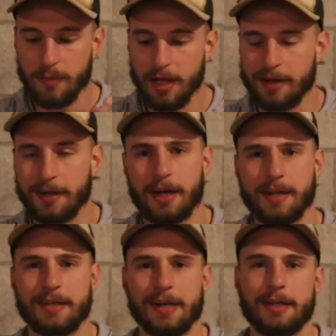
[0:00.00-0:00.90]
it's a
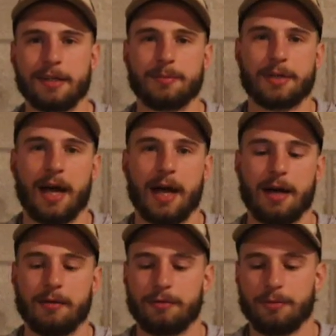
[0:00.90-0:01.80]
nice change up to
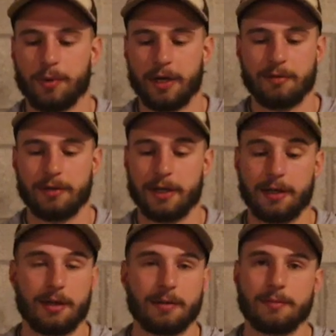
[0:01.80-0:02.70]
have whenever
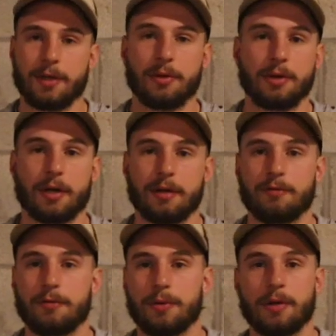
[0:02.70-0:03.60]
you're looking
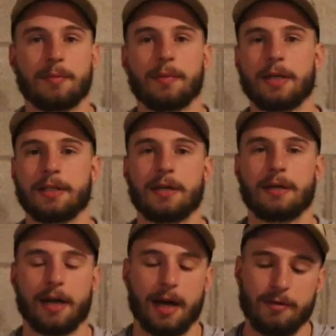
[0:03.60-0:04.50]
for a
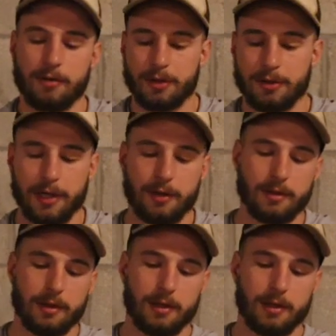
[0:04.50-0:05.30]
dinner to have on trail.